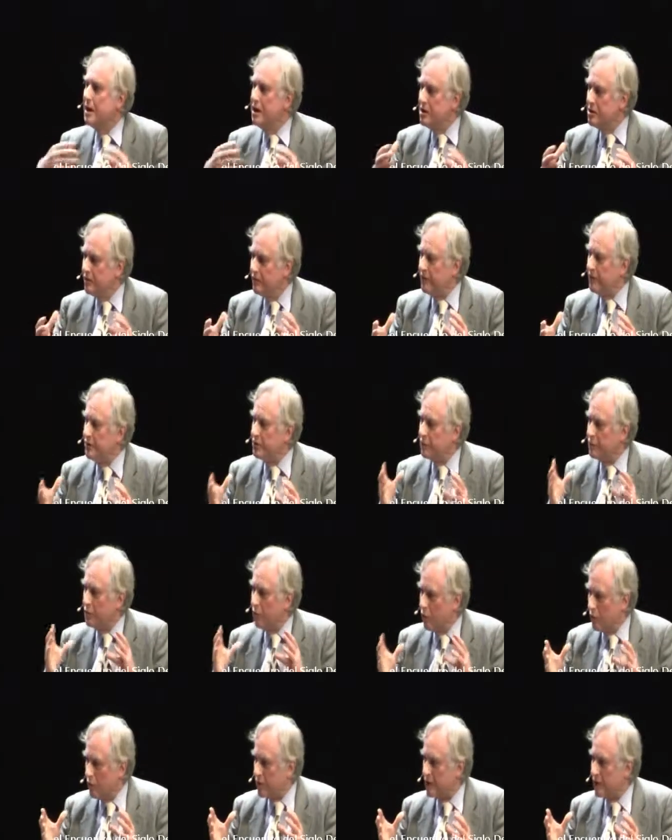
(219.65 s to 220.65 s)

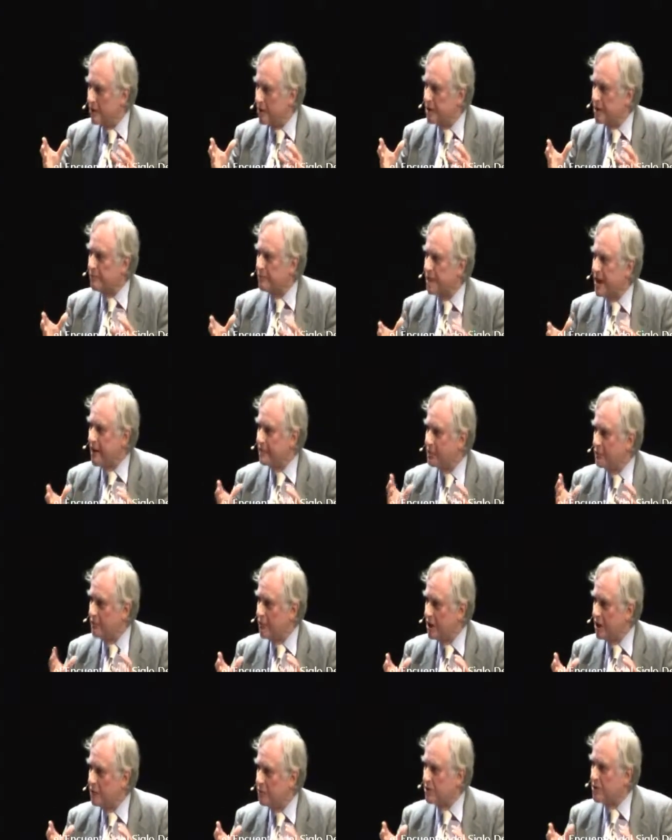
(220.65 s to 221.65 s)
Individual organisms have a
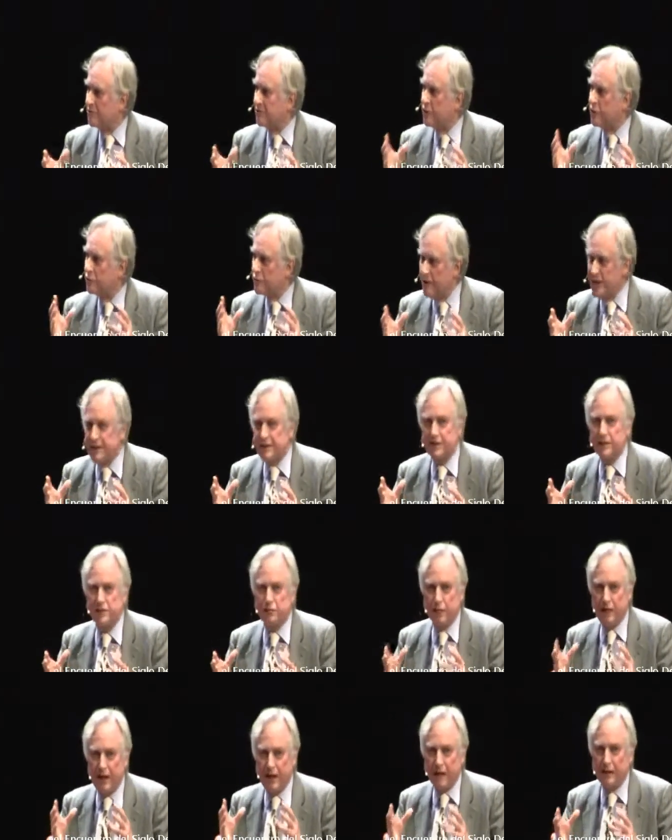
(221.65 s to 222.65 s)
purpose for
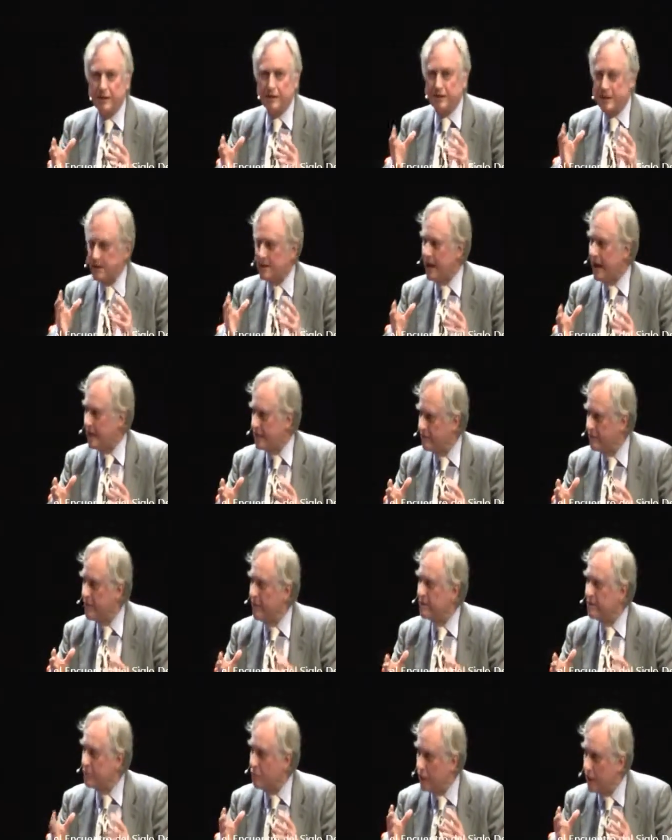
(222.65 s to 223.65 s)
reasons we understand
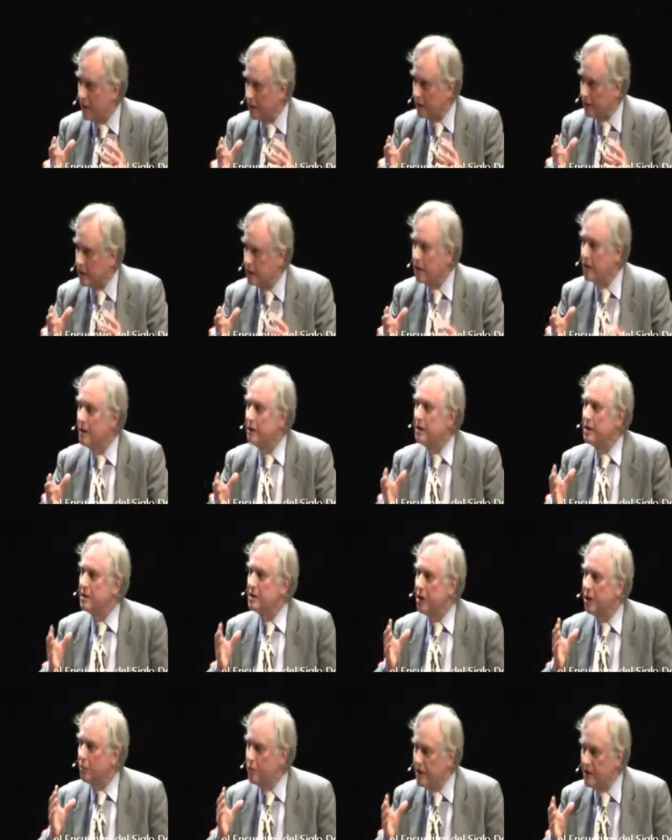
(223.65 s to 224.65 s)
very well,
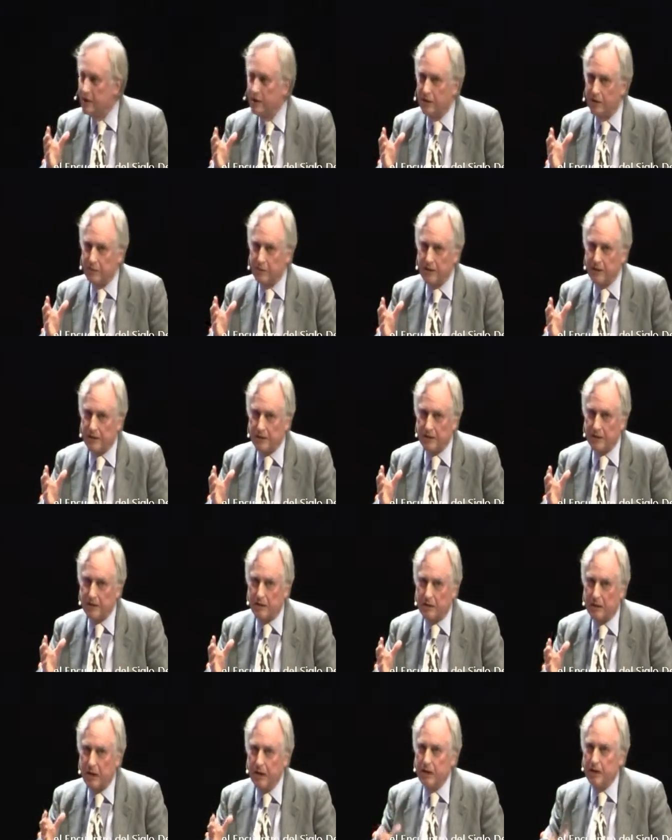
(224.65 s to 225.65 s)
Darwinian
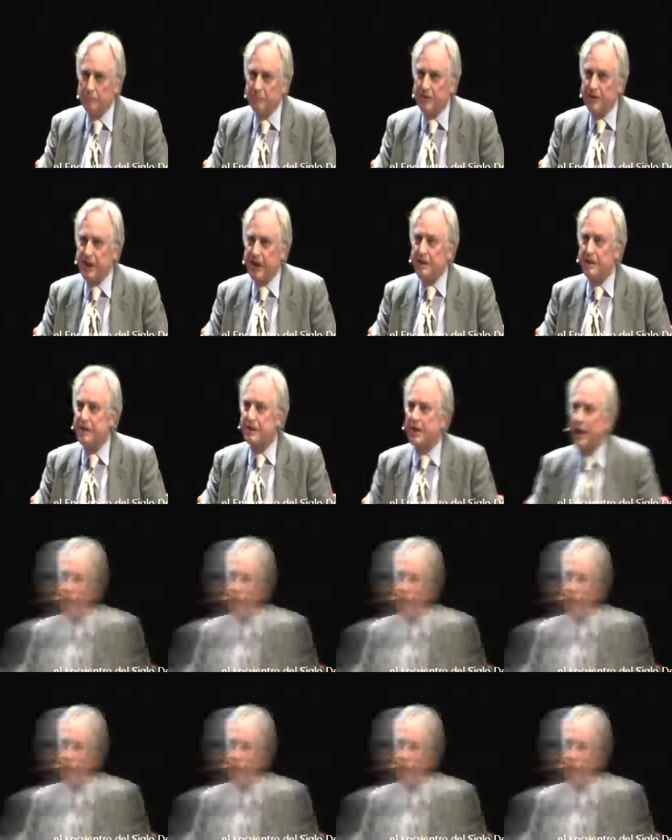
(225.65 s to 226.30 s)
reasons, but that